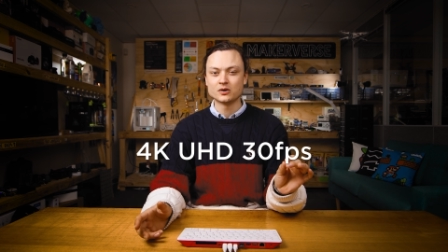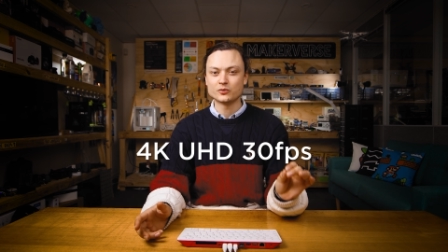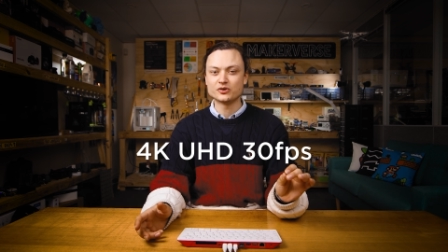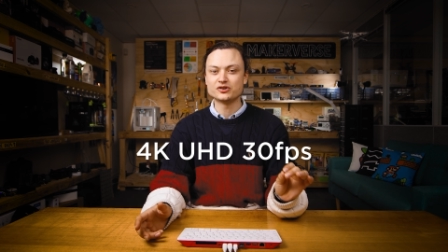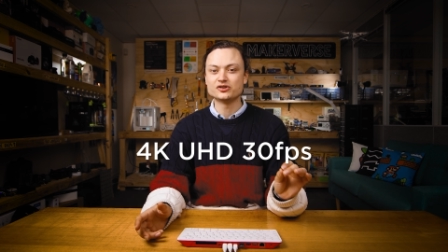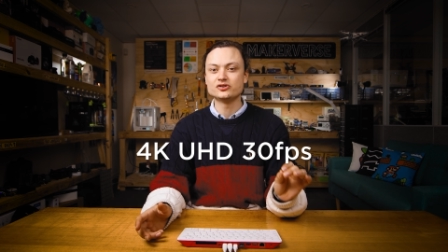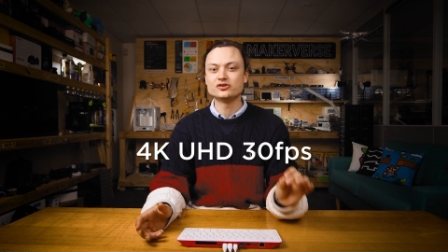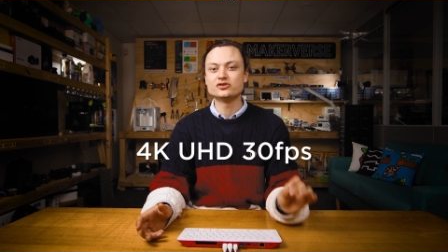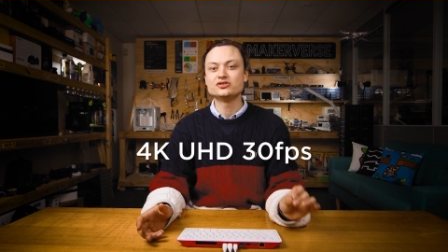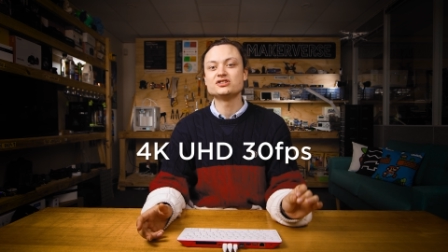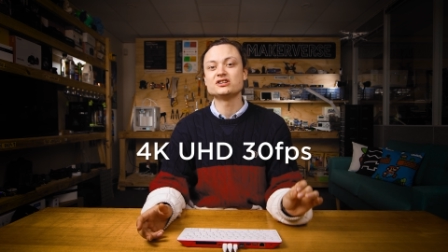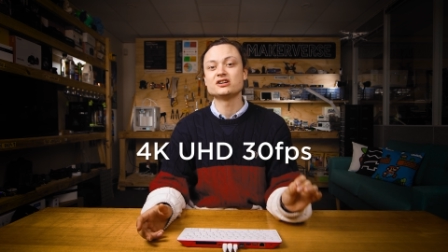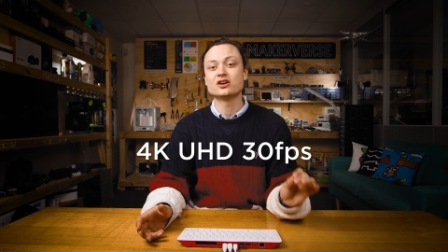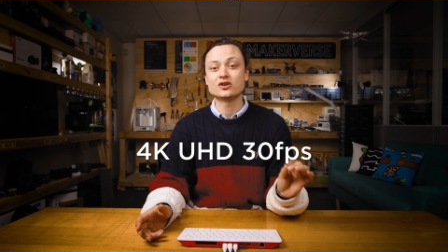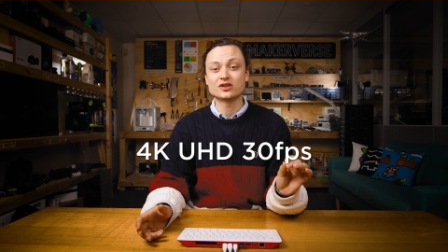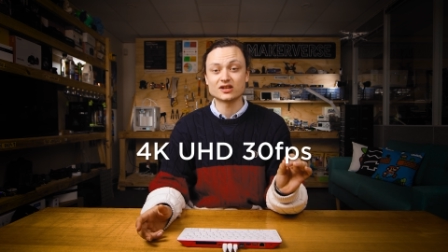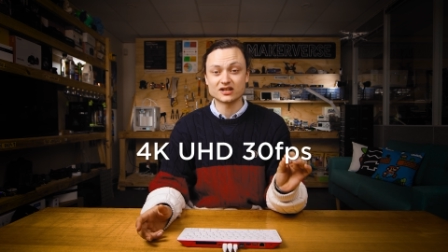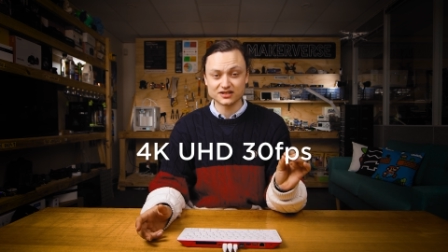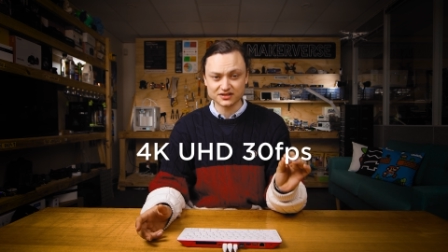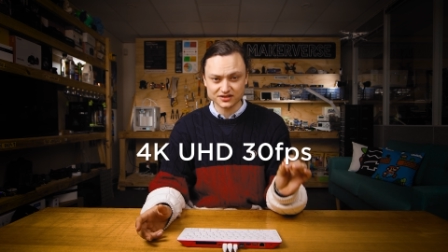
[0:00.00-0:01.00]
When you're using
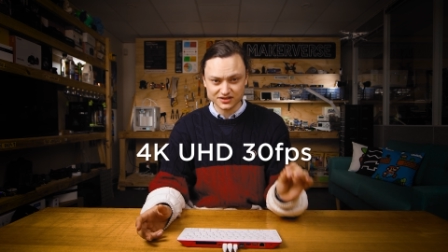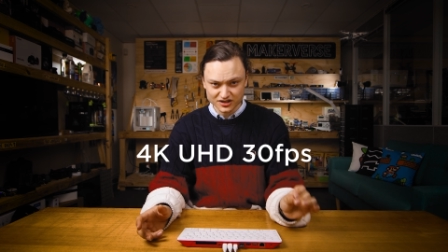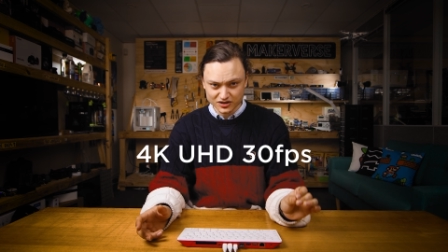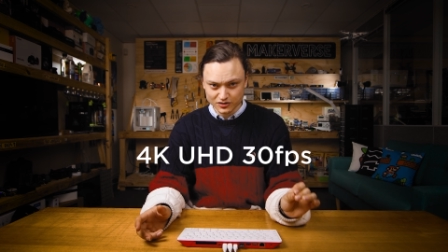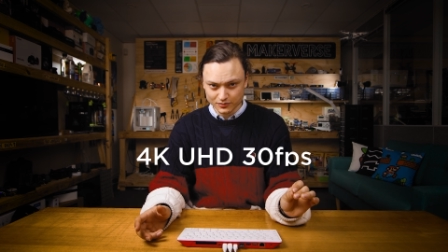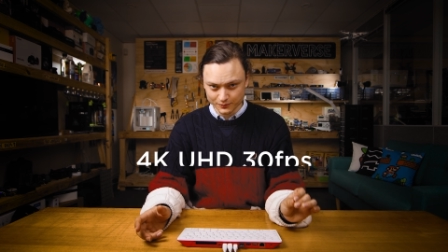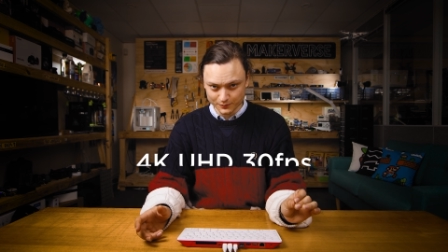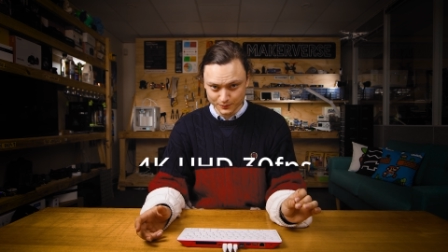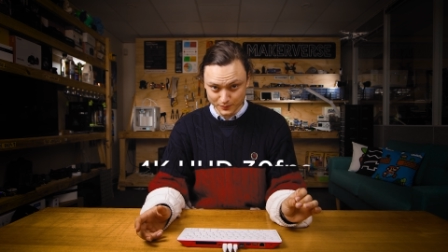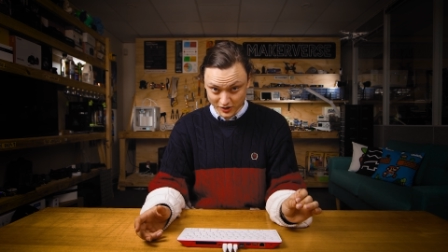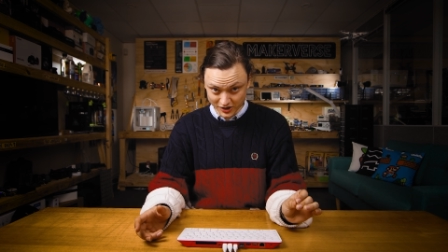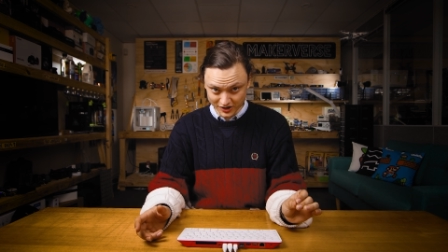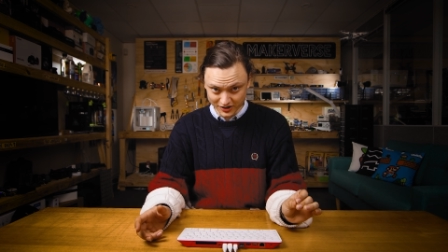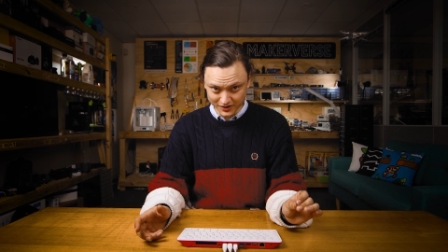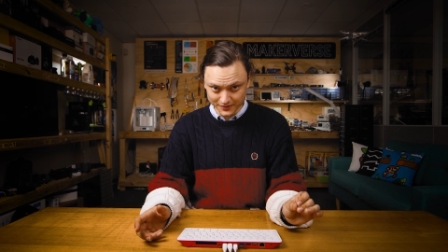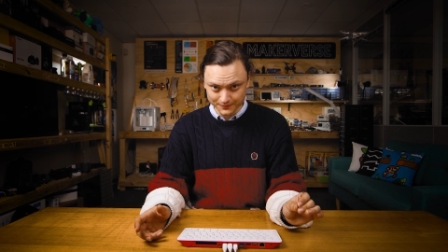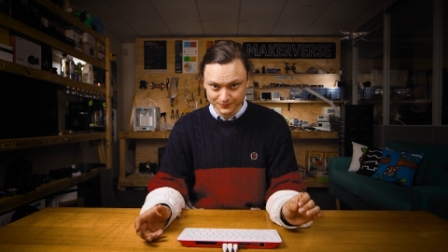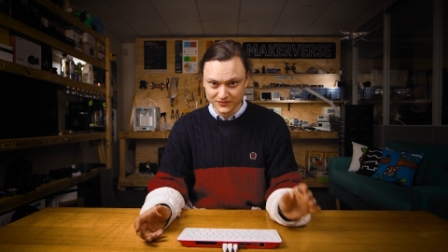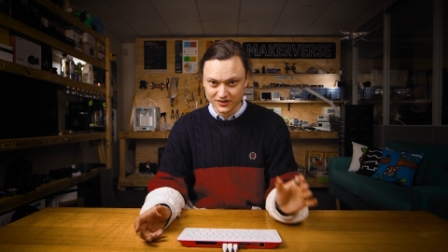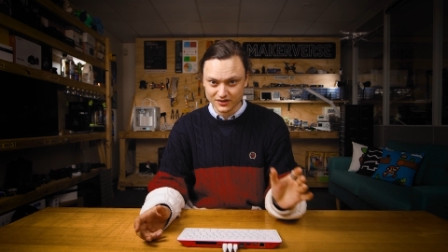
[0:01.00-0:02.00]
only a single
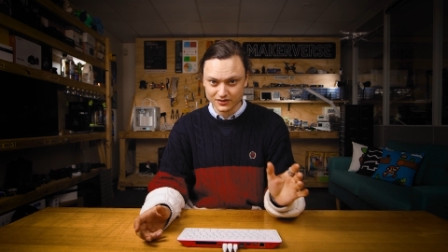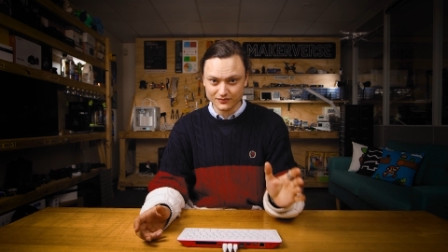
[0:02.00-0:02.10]
monitor,